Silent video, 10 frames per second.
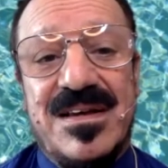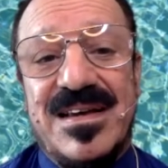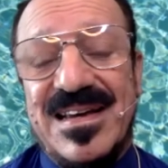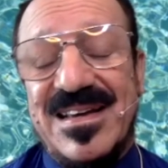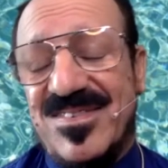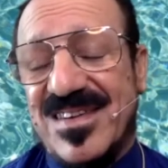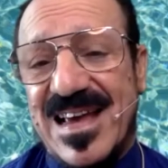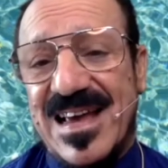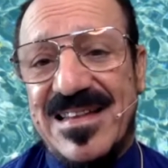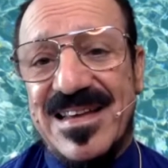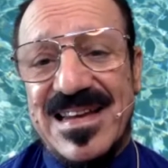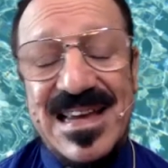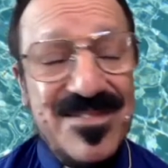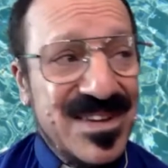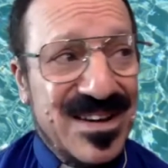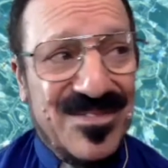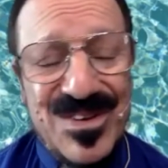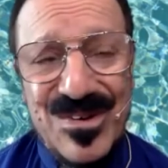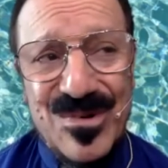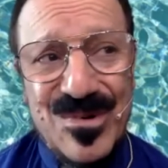It's saying that even if
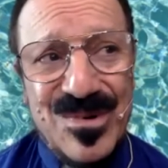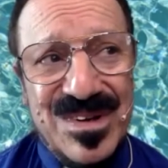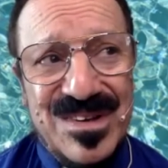you